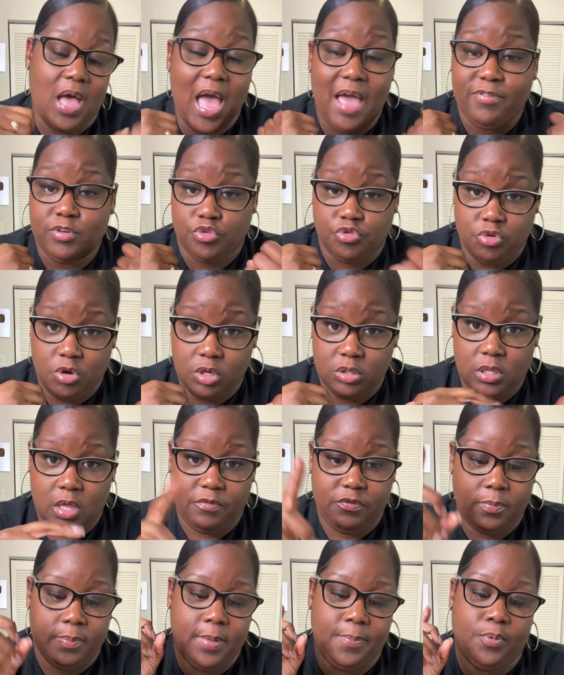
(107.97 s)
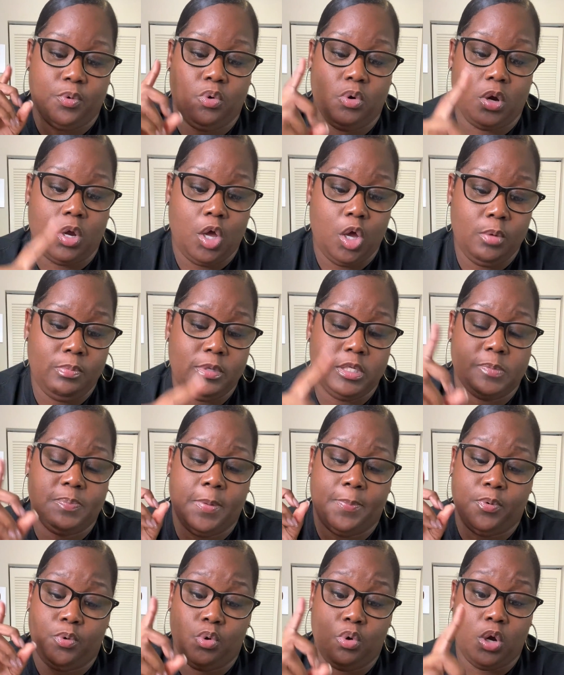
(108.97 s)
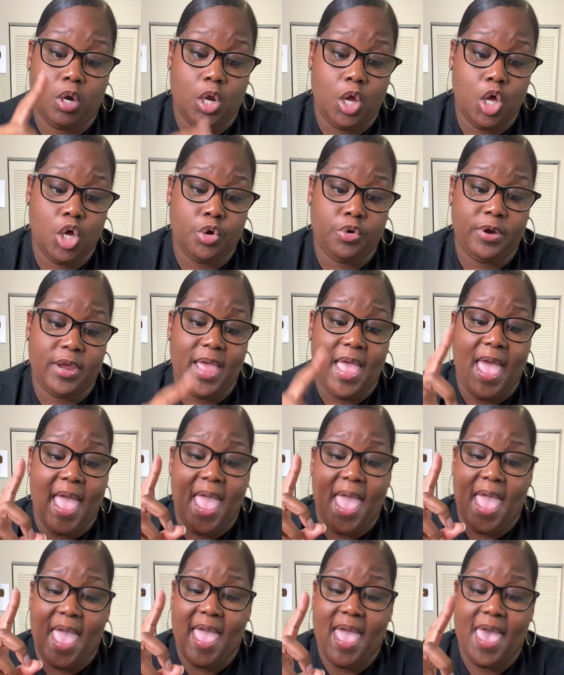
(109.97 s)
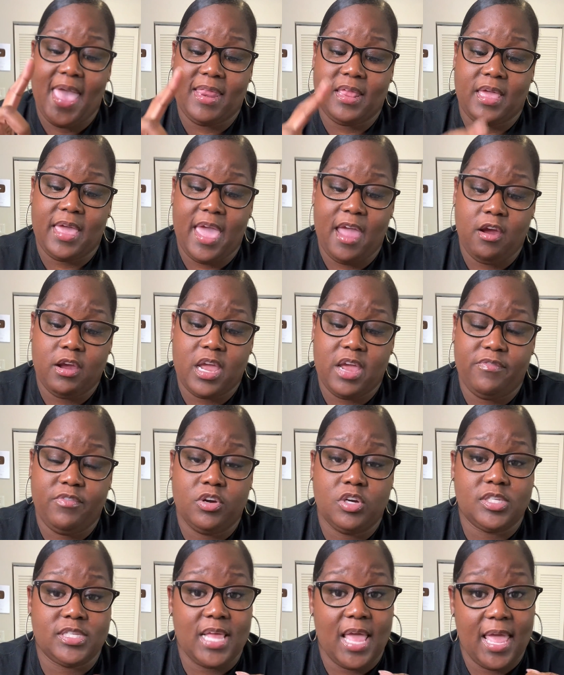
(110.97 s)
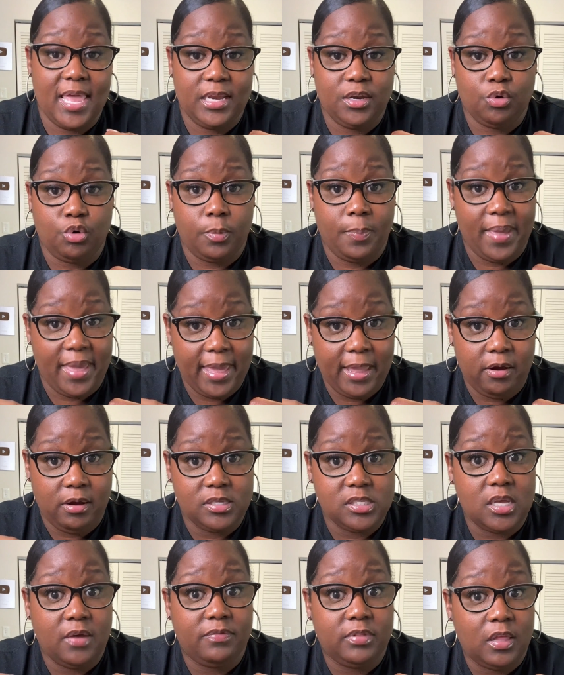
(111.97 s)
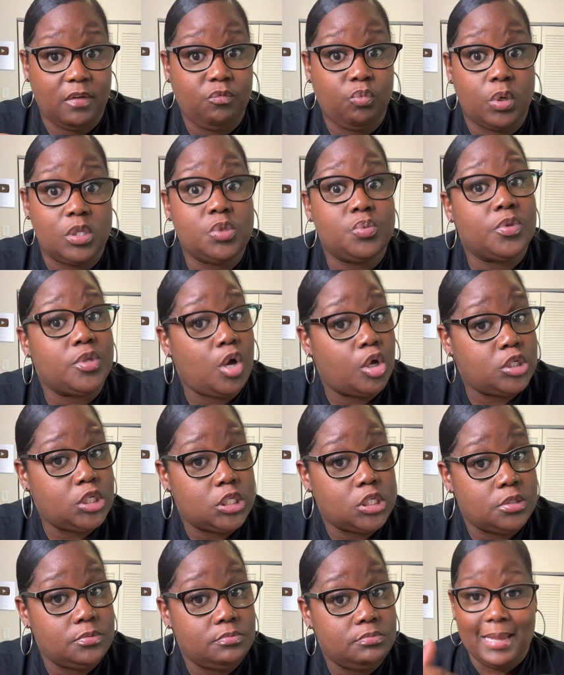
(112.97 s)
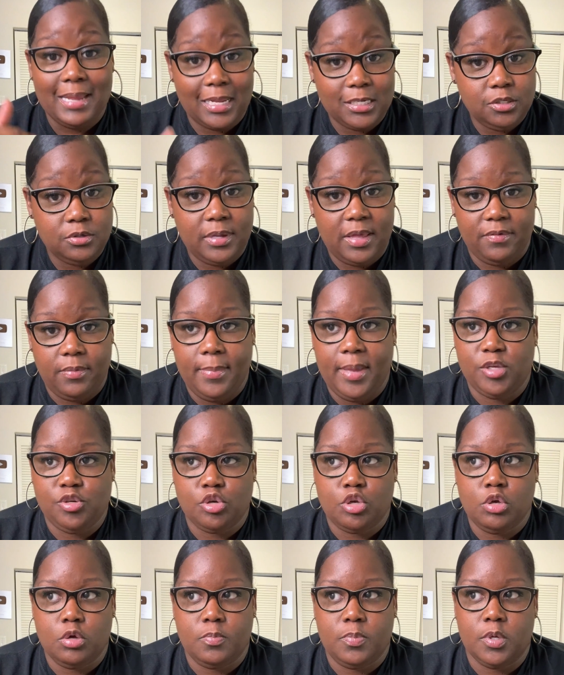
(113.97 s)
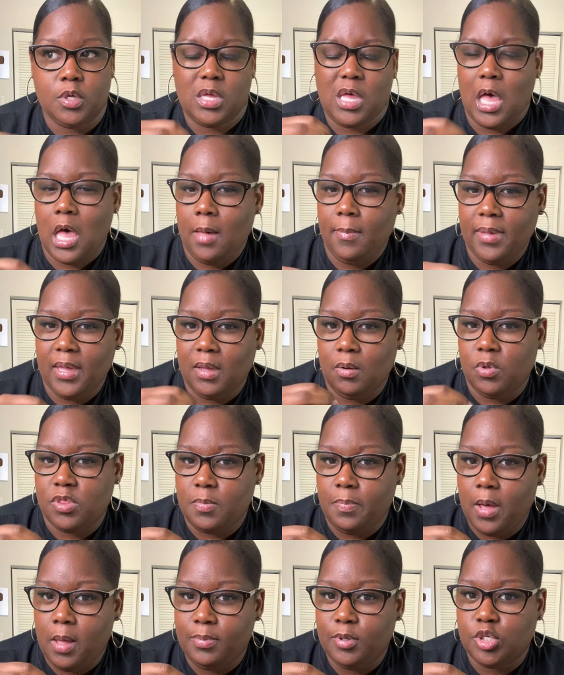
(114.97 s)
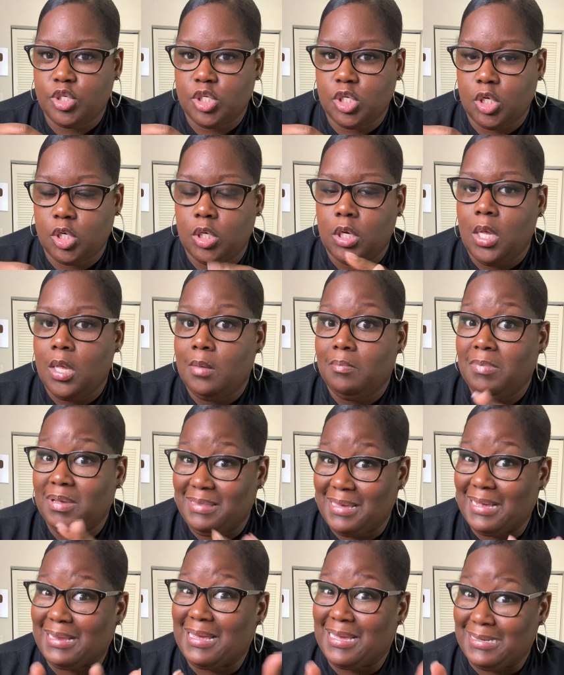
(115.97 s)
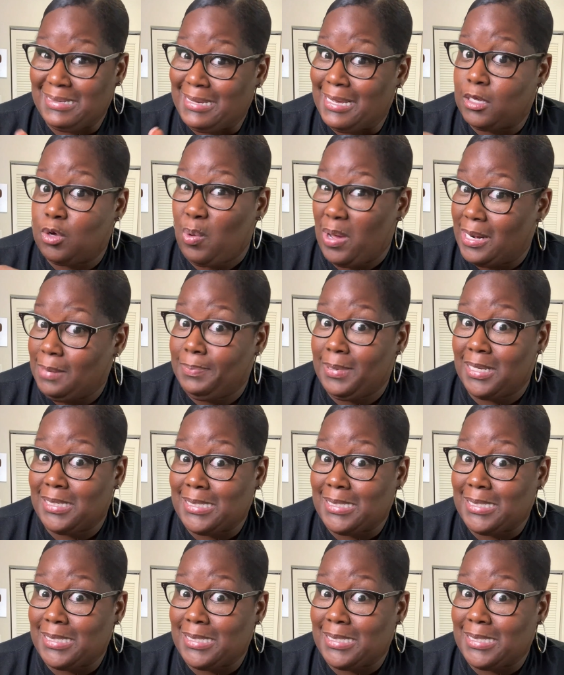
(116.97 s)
have a strong love for people who are homeless, people who are hungry, and caregivers and or parents of loved ones with autism. I do have a major cookbook coming with a publisher, but that can take quite a bit of